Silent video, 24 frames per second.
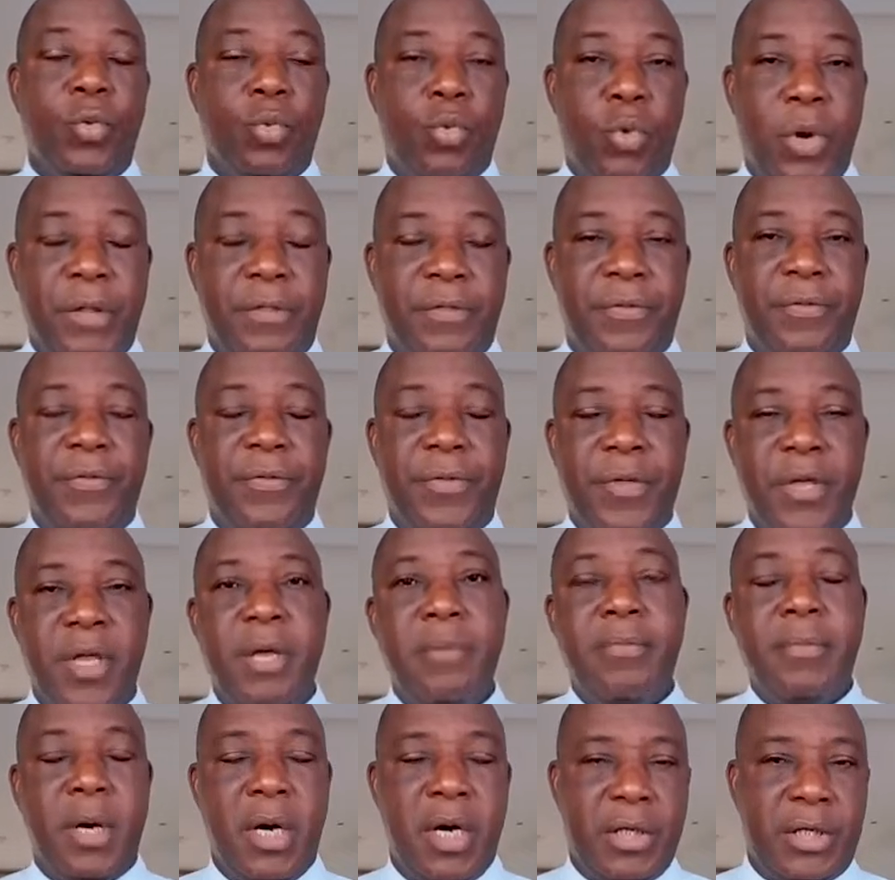with
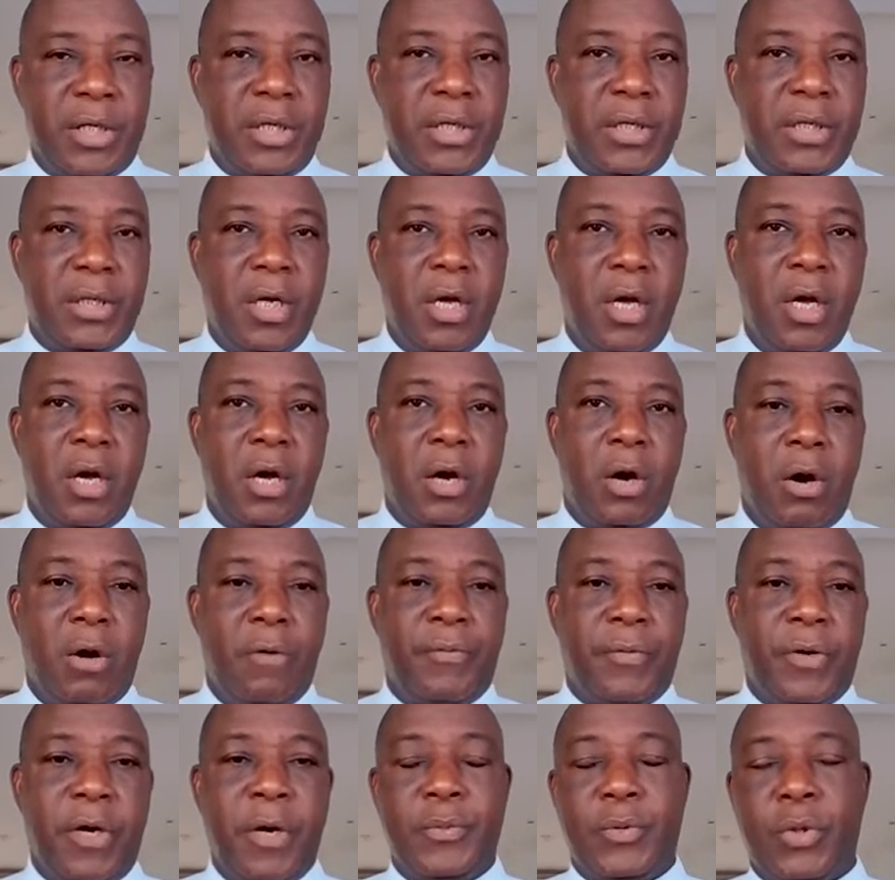the emergence
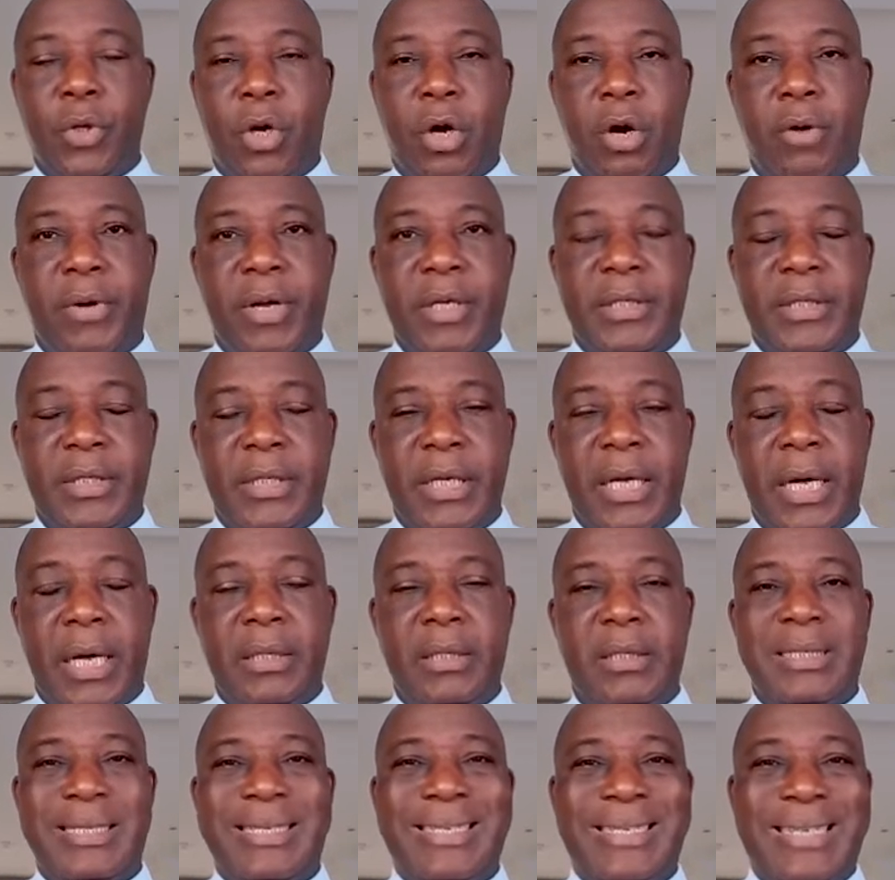of cryptocurrency
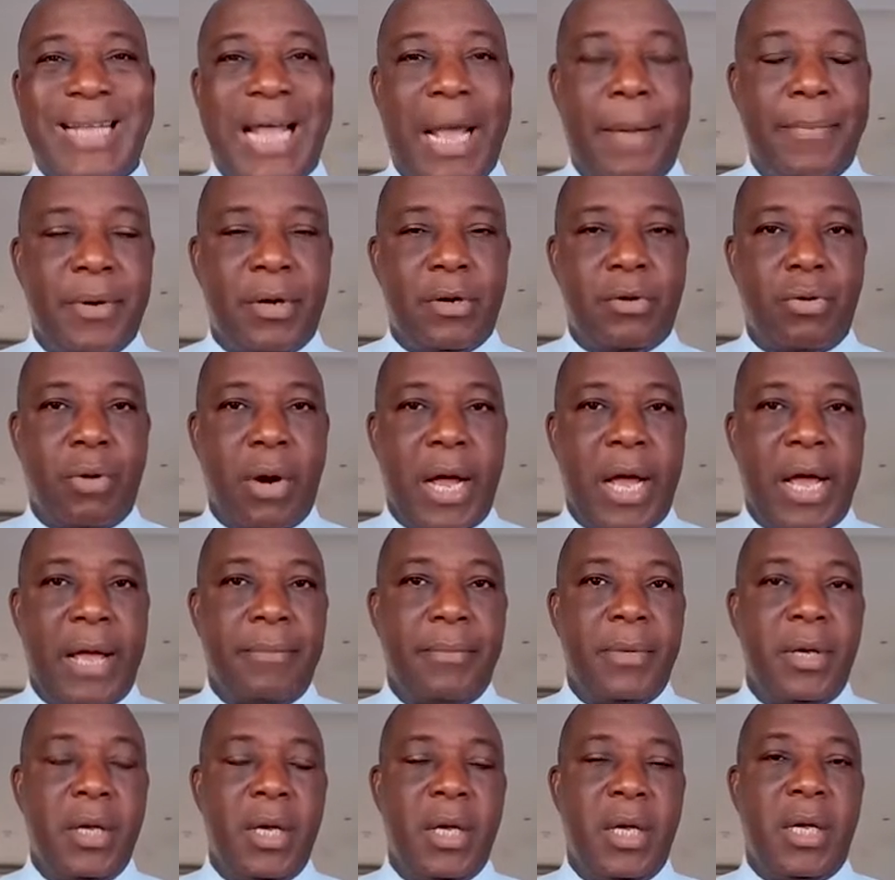and
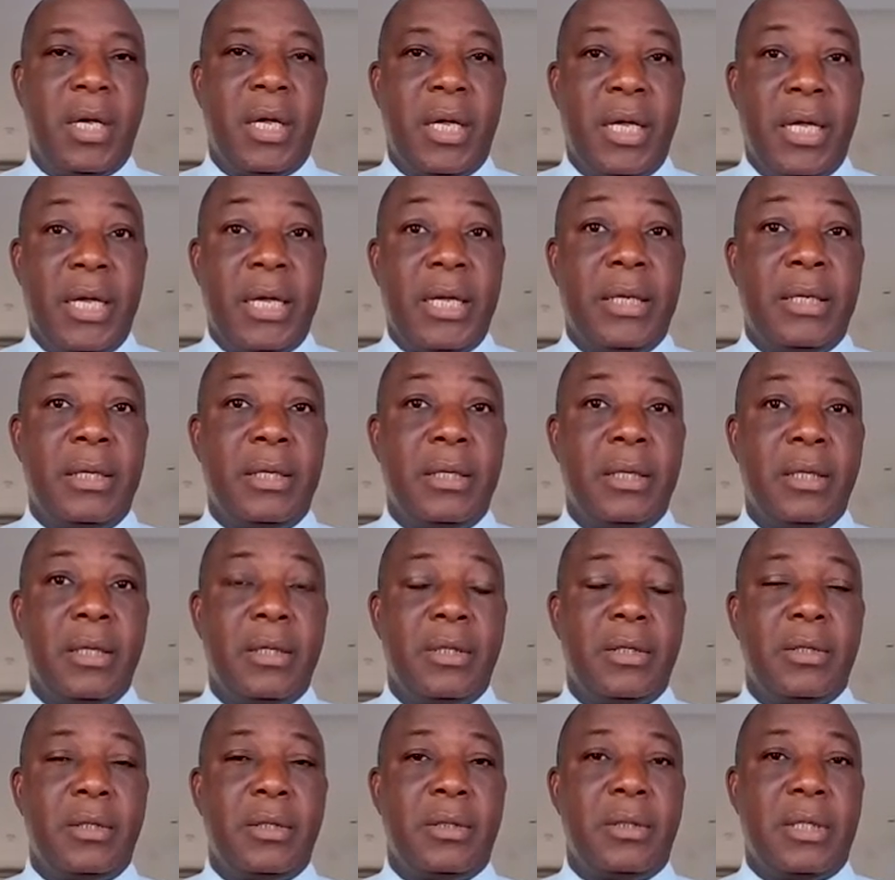cybercrime in
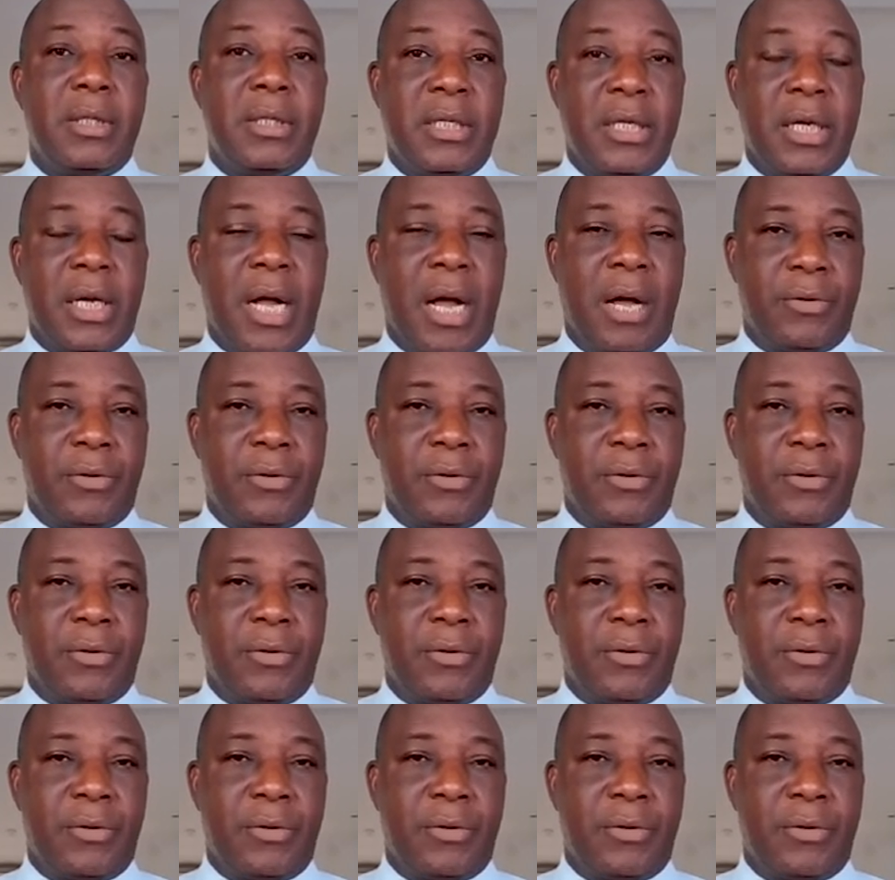the